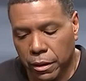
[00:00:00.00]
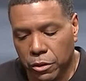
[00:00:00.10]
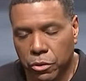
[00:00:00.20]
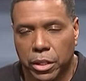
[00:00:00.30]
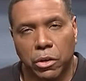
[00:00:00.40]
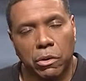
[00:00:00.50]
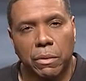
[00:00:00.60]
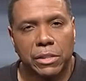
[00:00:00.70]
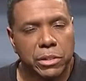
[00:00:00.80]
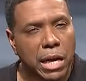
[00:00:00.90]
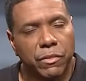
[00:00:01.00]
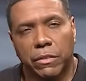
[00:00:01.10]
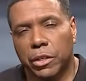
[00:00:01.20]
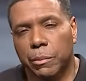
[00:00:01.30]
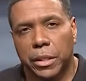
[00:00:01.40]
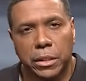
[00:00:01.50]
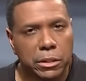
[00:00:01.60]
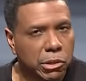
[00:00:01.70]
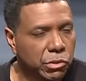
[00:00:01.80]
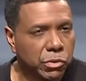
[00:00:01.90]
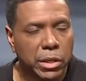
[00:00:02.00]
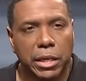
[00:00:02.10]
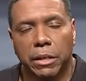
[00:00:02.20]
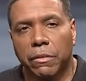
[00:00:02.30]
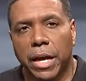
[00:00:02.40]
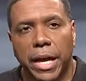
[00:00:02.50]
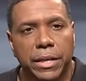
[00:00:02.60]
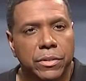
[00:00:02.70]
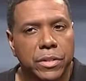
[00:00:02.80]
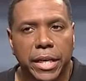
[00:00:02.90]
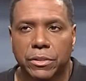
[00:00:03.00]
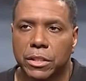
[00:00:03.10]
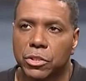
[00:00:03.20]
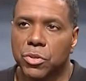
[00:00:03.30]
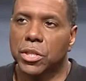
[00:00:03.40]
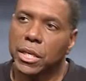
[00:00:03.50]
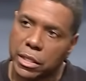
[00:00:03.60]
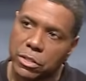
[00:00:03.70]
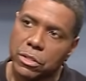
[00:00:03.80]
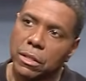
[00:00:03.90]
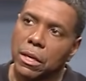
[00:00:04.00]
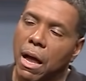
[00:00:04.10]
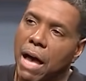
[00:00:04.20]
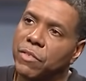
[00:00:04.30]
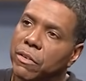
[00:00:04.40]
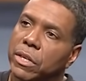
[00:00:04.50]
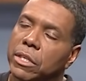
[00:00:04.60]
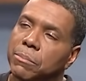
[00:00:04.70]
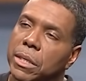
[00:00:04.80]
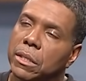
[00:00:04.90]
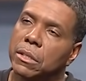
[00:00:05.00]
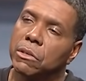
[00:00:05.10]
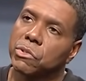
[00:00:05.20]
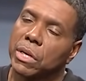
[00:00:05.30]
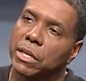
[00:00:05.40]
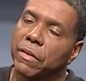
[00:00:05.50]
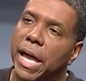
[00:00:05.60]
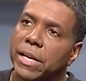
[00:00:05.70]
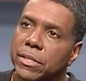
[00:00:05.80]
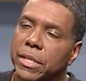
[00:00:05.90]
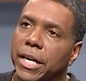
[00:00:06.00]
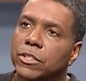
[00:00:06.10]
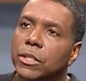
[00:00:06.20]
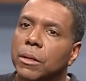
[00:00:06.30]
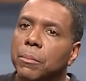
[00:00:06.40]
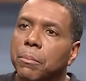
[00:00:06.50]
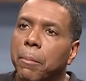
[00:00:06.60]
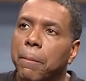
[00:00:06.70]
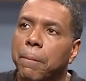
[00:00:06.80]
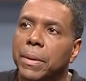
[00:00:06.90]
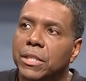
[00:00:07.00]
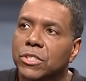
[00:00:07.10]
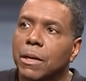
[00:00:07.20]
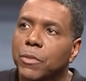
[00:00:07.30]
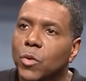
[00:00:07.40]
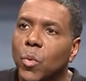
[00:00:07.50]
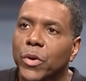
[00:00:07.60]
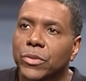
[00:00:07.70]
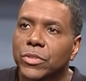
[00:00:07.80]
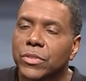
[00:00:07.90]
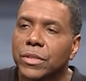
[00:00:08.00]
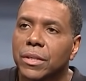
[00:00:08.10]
You can go around and say, I've never committed adultery, I never had sex, and you think it's, I've never committed adultery, I never had sex, but it's something worse.